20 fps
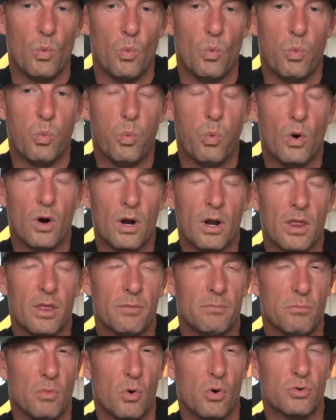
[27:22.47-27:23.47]
one of
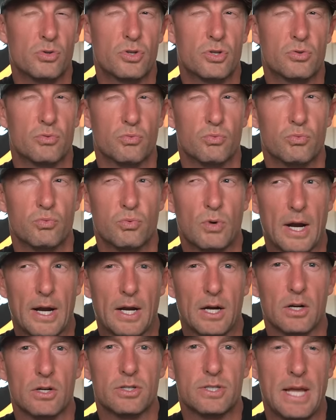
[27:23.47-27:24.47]
the most
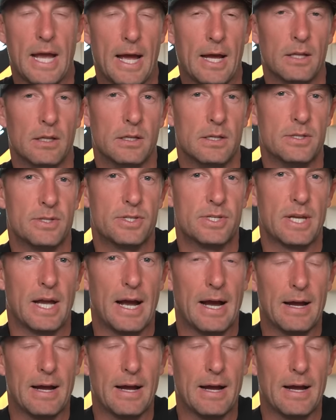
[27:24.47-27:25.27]
rare talents